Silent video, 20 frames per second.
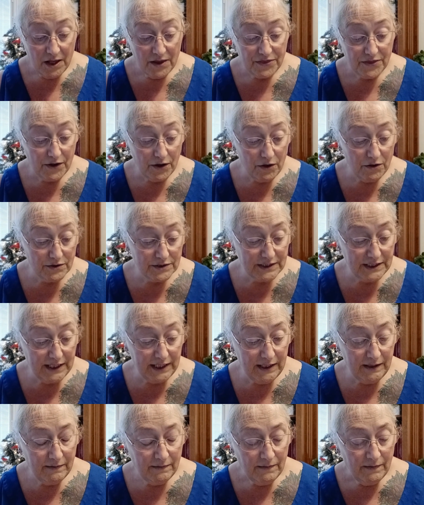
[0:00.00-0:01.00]

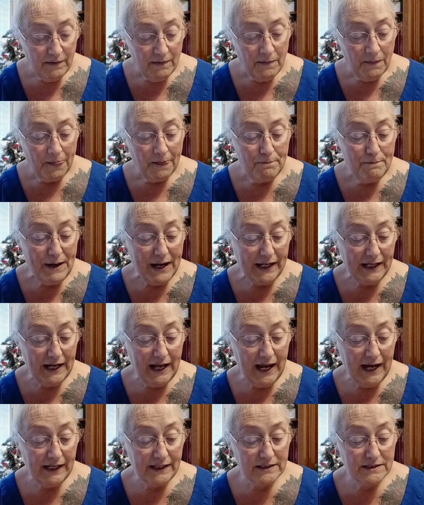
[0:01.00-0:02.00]
Thursday, bacon,
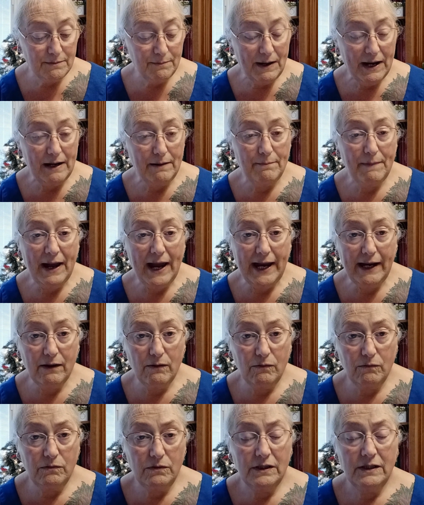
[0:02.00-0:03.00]
egg, and tomato
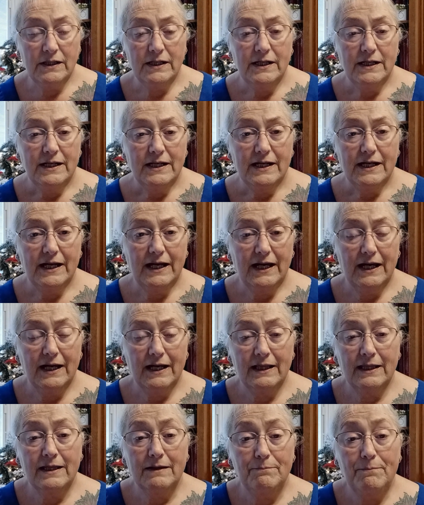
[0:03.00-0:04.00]
bagel.
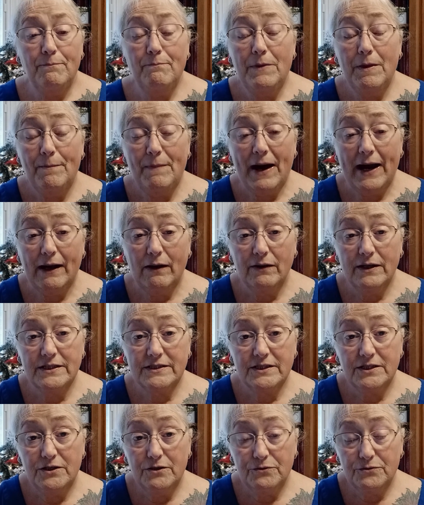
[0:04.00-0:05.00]
The bagel is
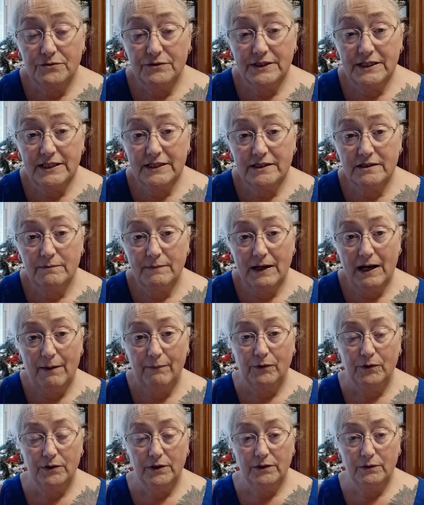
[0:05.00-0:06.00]
the Nutrisystem, and
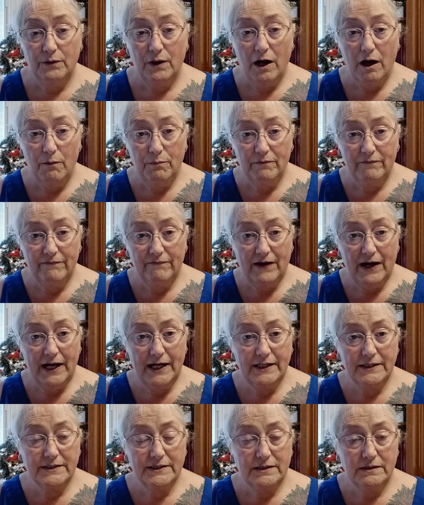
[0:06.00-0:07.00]
I'm going to do an
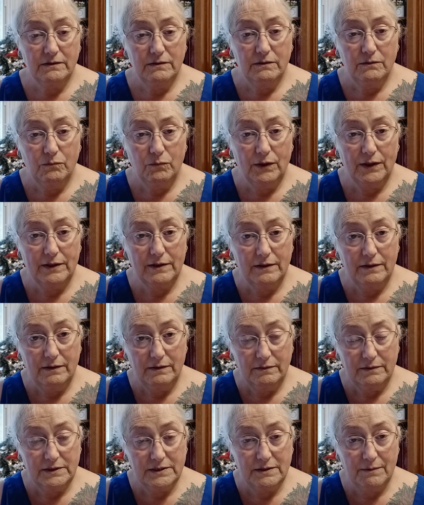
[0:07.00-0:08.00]
open-faced with
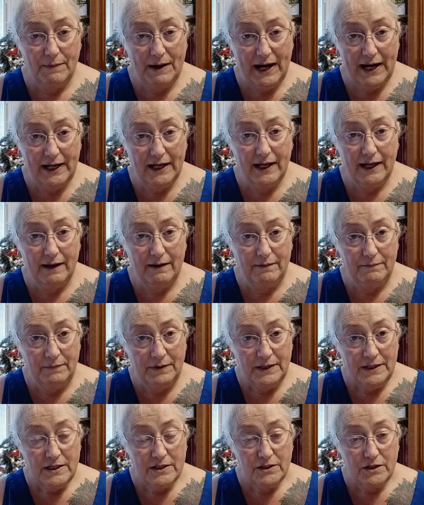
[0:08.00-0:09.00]
tomato and
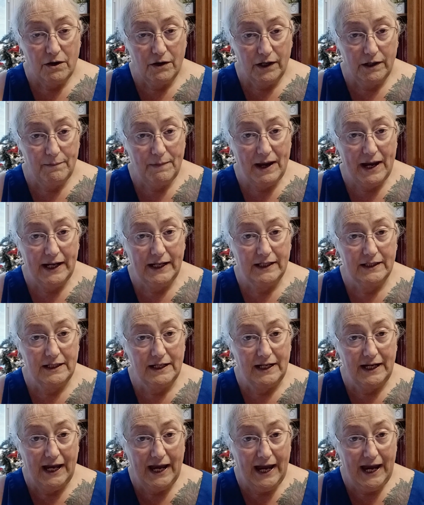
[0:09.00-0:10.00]
turkey bacon
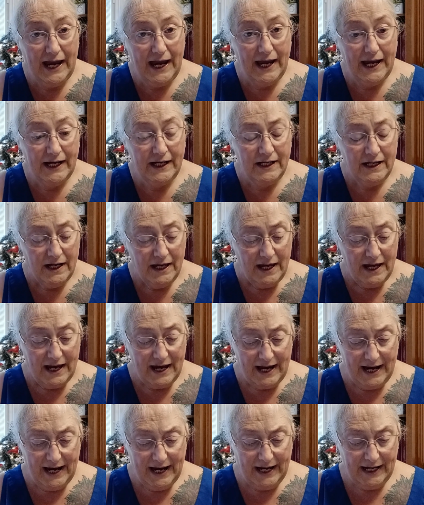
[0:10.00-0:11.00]
and egg,
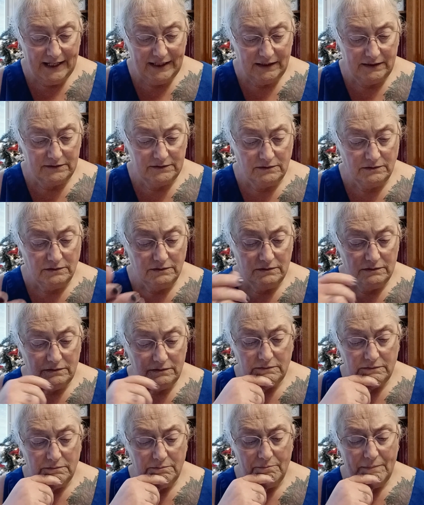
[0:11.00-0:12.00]
and
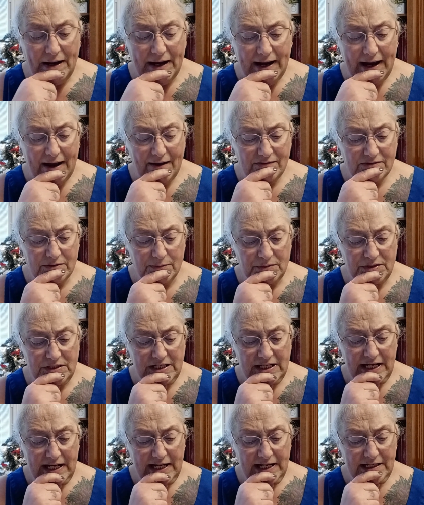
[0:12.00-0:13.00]
may have some
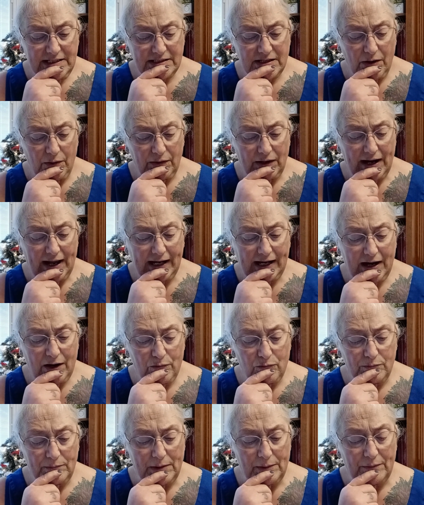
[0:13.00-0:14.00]
cheese on it. I can't
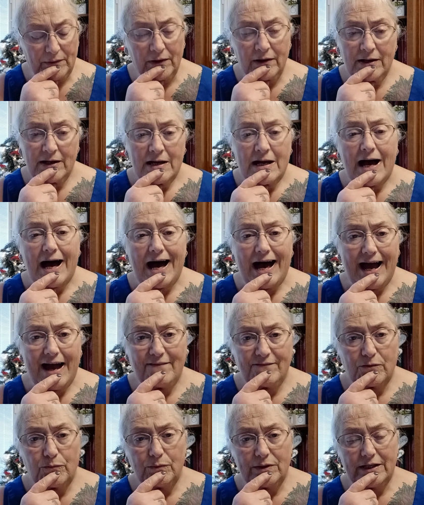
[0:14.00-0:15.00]
remember. I
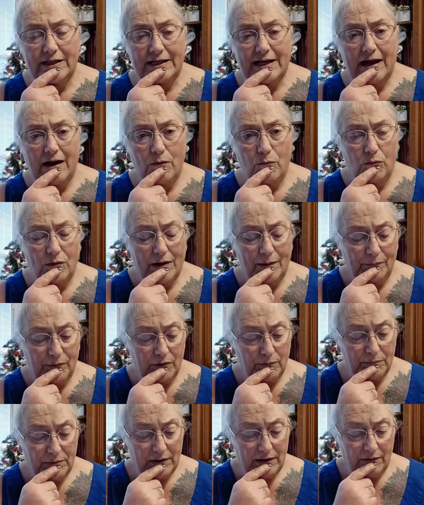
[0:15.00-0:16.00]
haven't written down what I'm
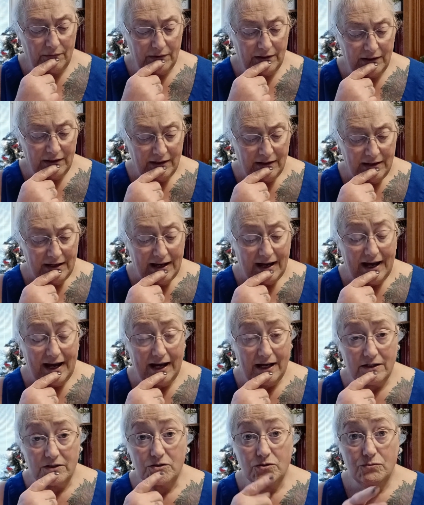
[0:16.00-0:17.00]
going to put on it.
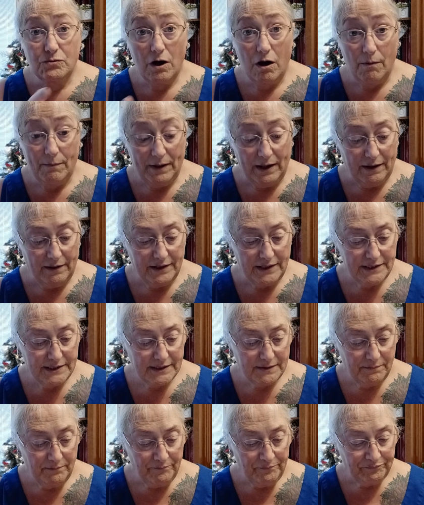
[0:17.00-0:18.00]
And
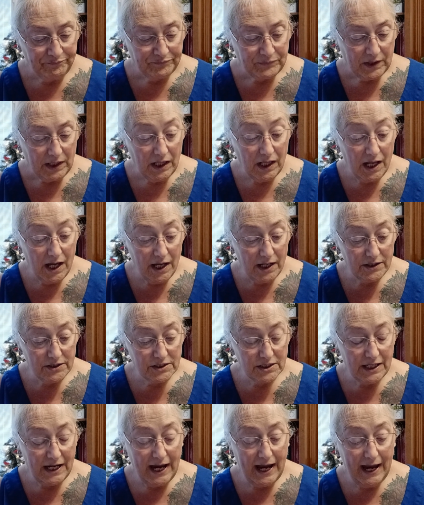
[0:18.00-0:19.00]
strawberries.
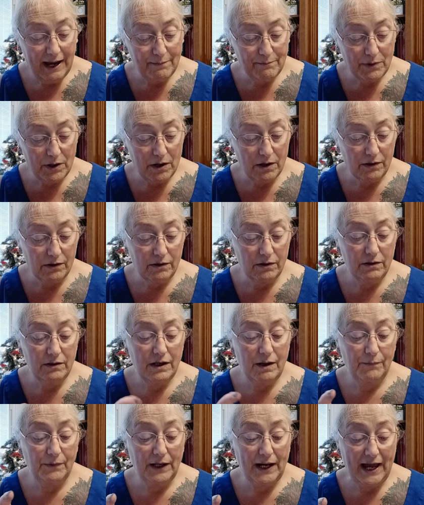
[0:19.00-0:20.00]
Lunch, hamburger.
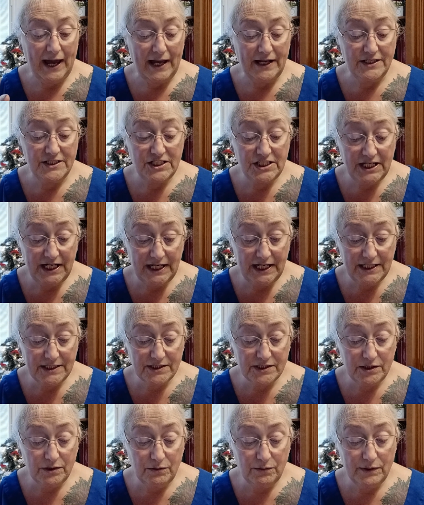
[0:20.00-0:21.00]
I'm going to add
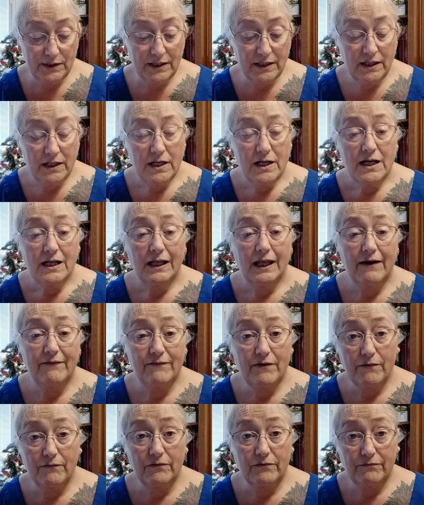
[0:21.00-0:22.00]
cheese to it,
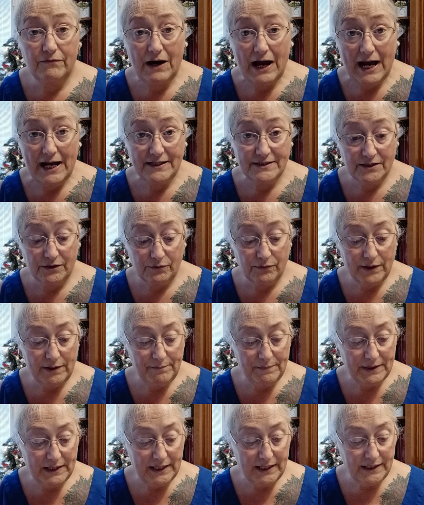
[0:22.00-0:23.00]
leftover fries and green
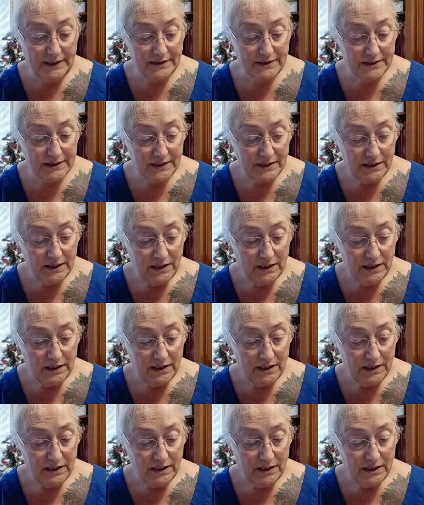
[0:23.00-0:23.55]
beans.